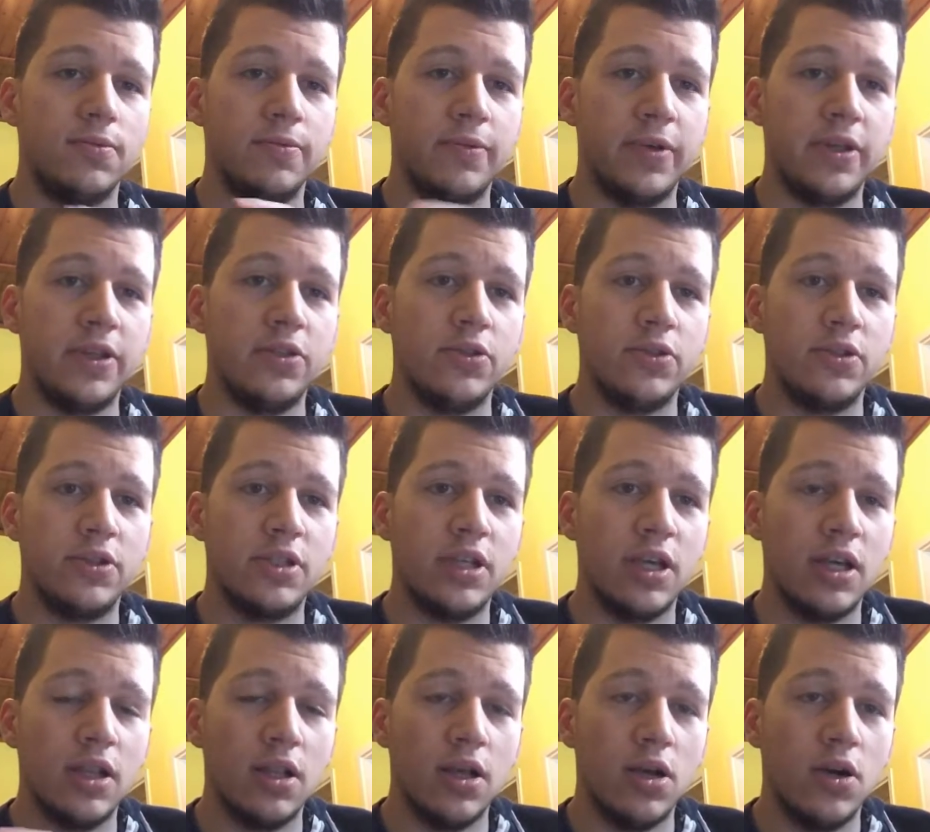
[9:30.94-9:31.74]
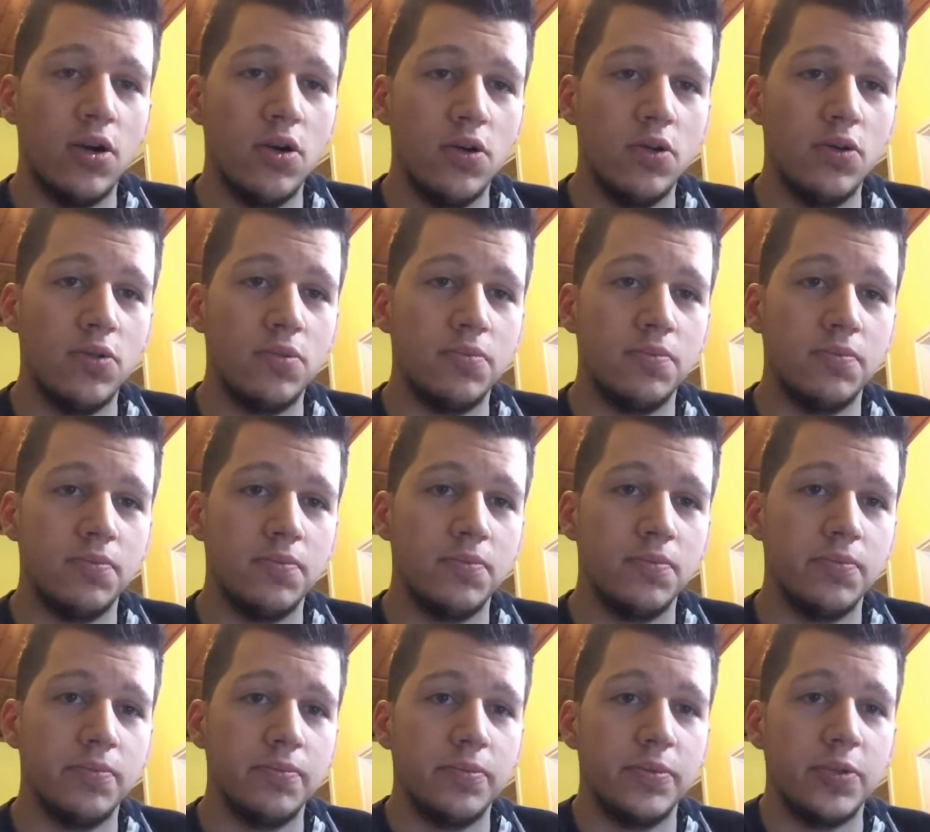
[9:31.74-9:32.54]
when you sell a home,
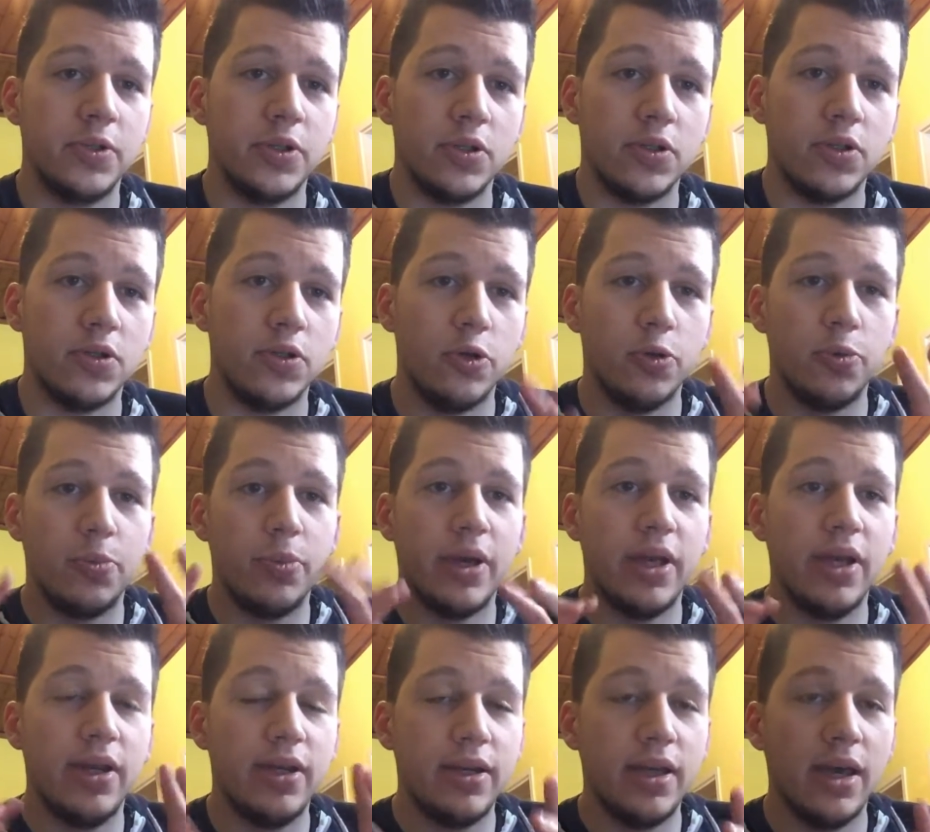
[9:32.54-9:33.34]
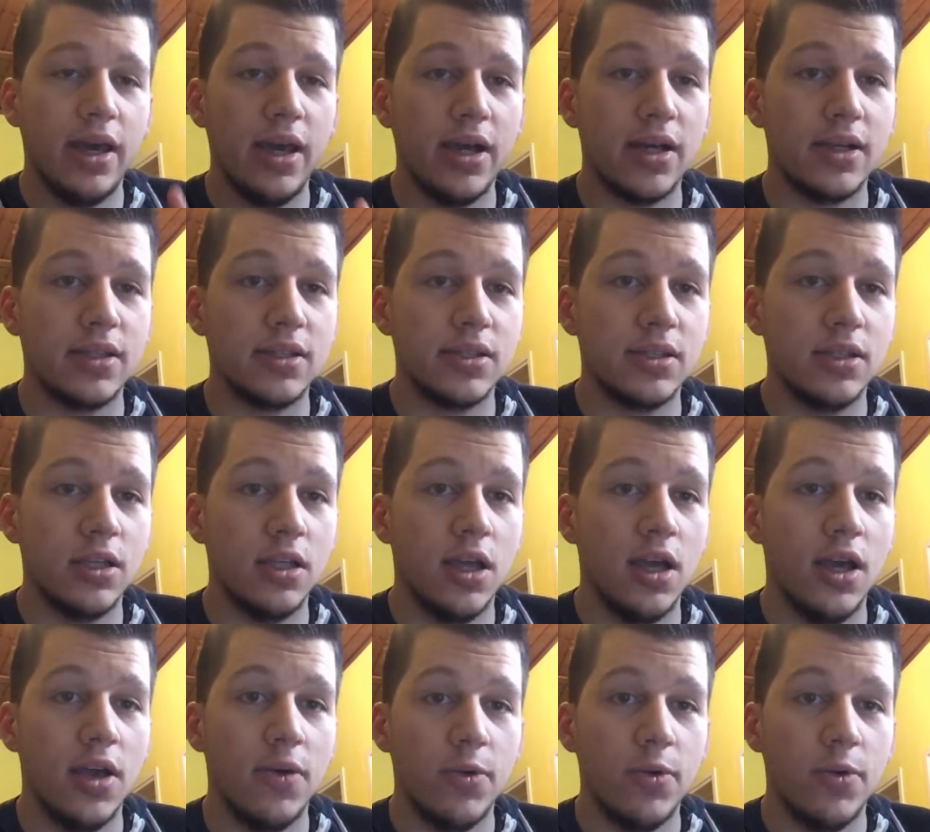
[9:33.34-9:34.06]
you pay tax.